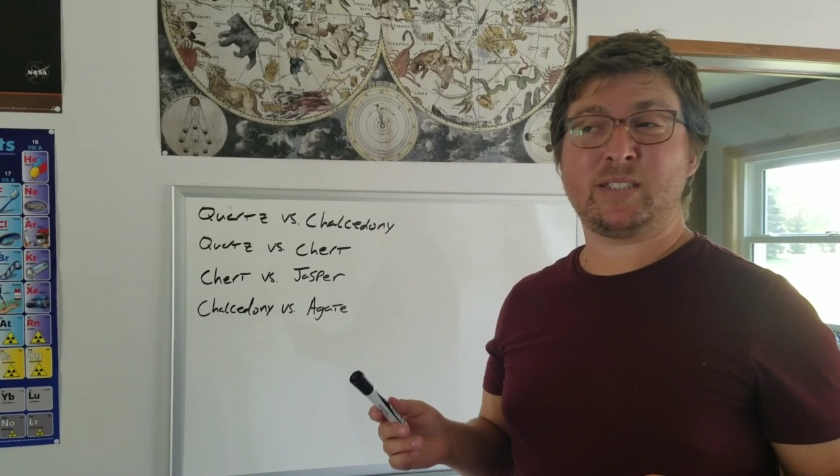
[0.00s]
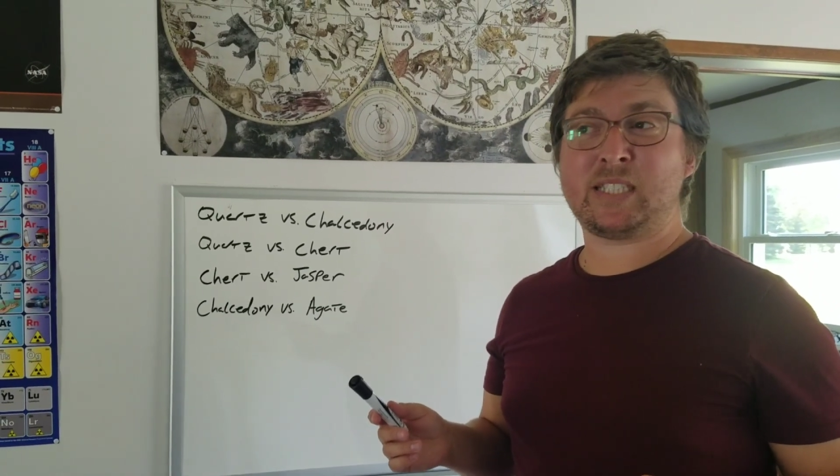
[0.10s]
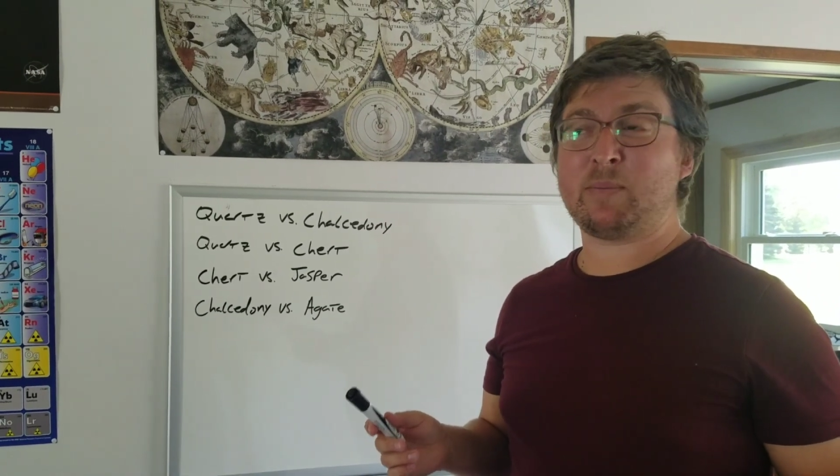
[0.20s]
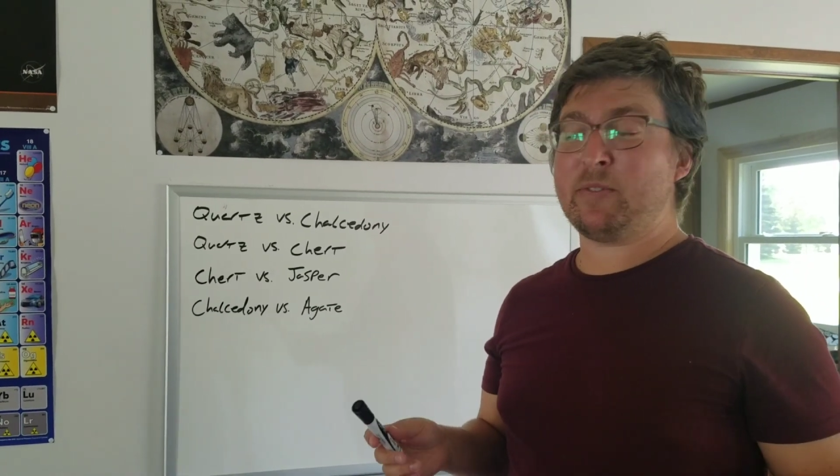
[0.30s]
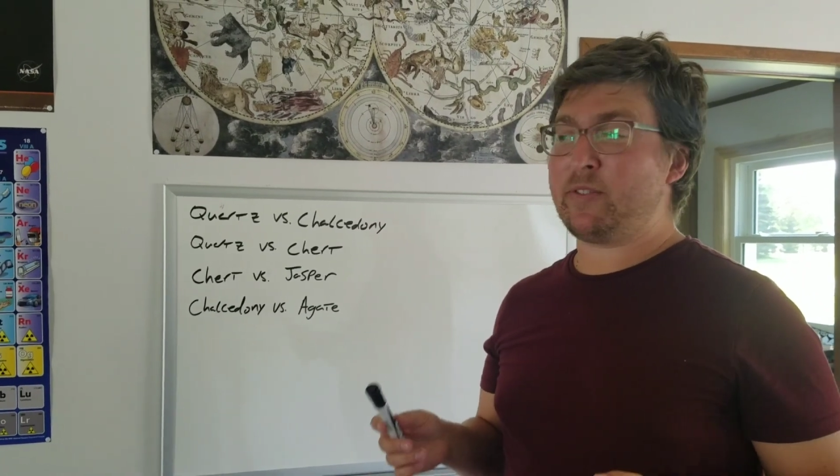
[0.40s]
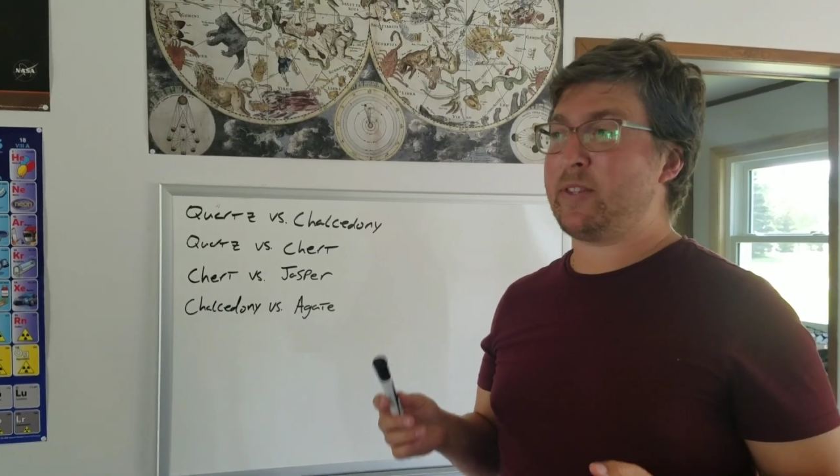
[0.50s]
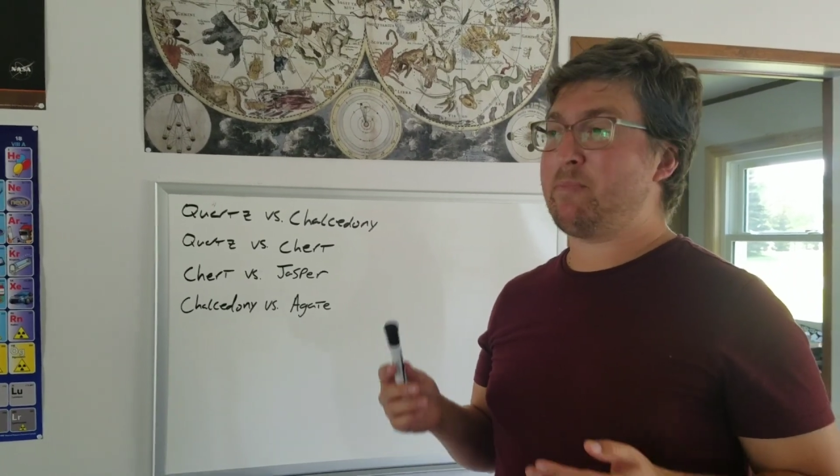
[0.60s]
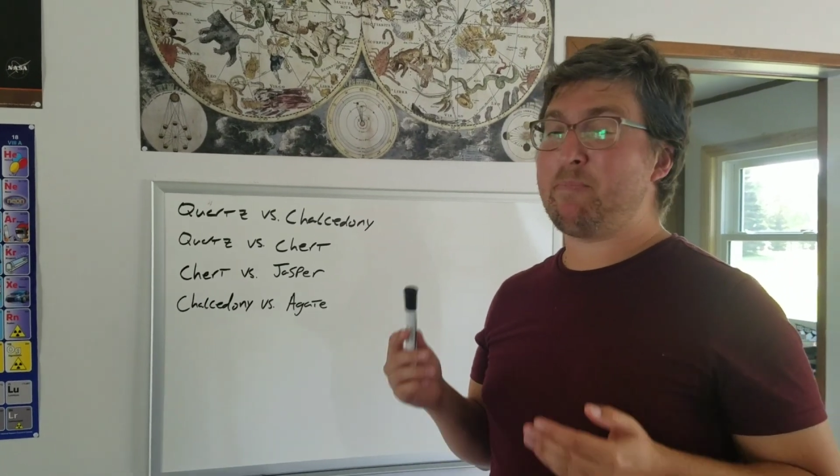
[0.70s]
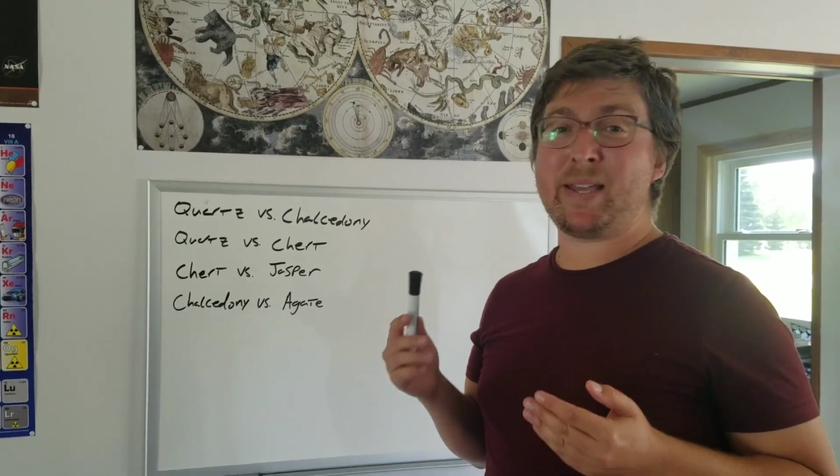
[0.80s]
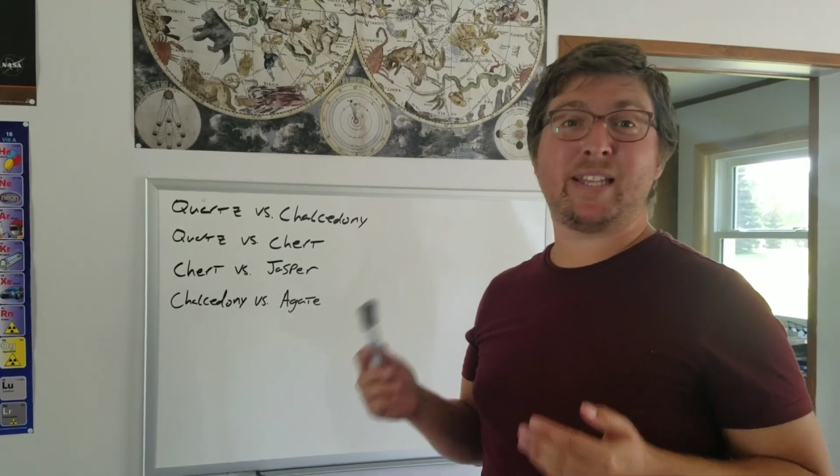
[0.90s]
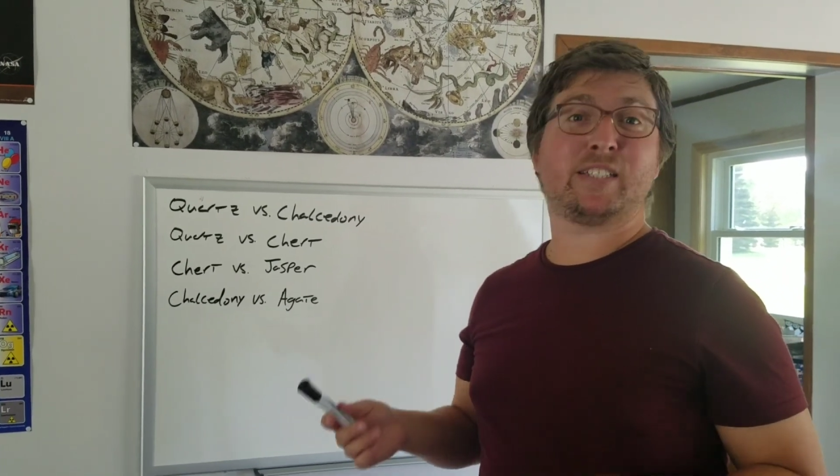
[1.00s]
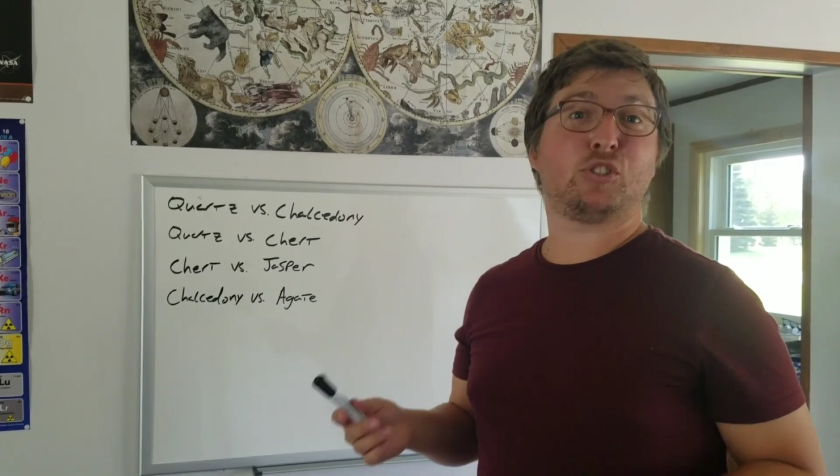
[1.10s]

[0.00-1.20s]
some of the biggest